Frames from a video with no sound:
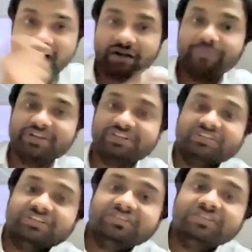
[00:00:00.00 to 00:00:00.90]

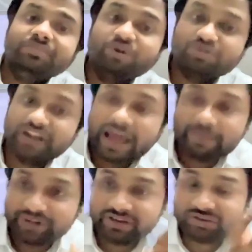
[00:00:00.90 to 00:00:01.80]
based evolution
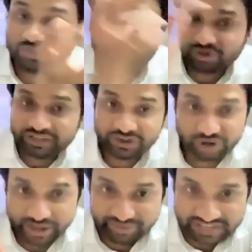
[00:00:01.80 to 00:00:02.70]
happening for the
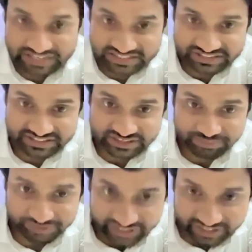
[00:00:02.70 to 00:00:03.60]
indoor navigation
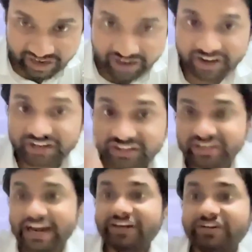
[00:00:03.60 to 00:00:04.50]
system. Then another
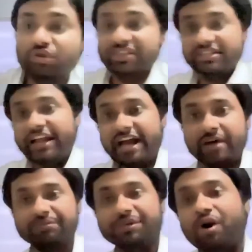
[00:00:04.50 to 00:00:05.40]
that Suresh sir
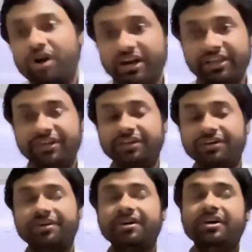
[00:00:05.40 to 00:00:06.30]
have already
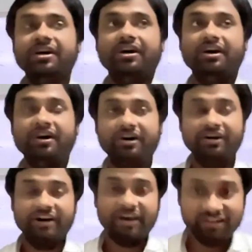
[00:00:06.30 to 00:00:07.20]

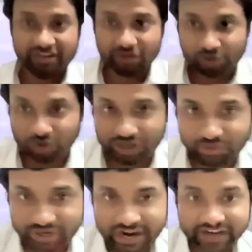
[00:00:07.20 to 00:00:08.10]
earlier told
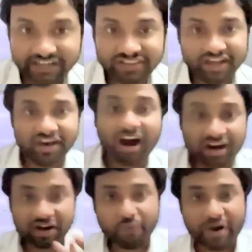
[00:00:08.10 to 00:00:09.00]
you regarding the
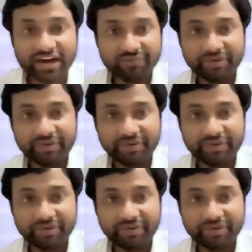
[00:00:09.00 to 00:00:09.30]
ultra wide